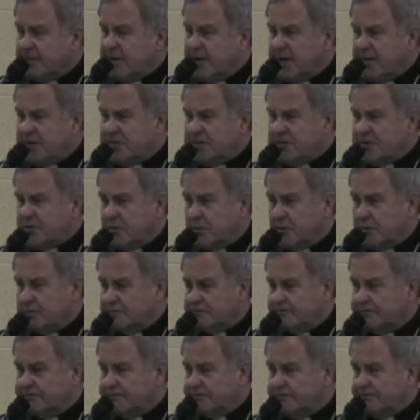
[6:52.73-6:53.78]
It's true.
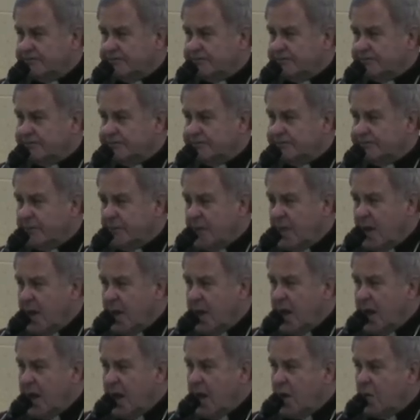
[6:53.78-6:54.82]

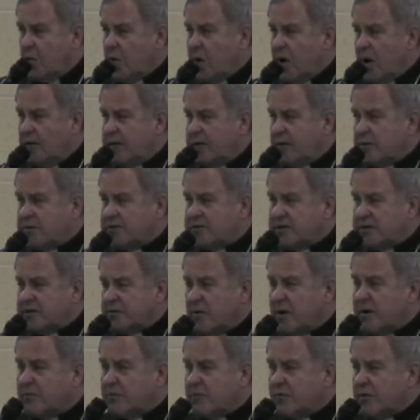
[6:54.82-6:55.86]
Well, there was this
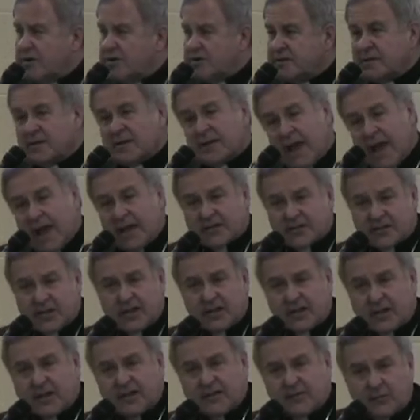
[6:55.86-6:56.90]
one priest, and he actually
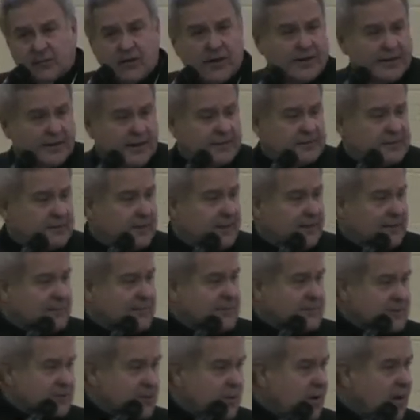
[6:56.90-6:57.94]
had kind of a right not to like me,
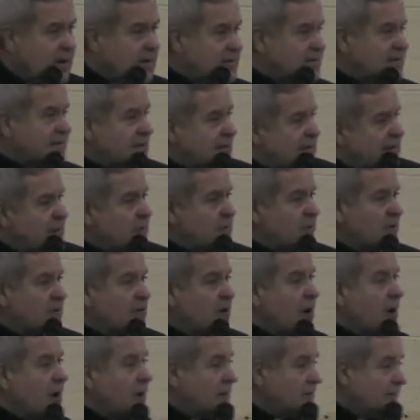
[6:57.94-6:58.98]
so I decided I would
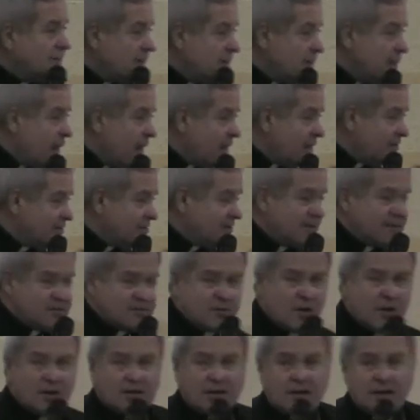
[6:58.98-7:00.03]
call him and apologize.
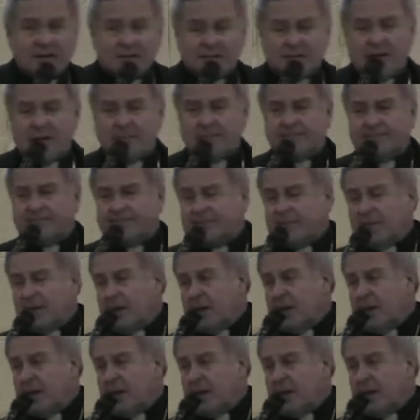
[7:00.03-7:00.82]
So I called him up,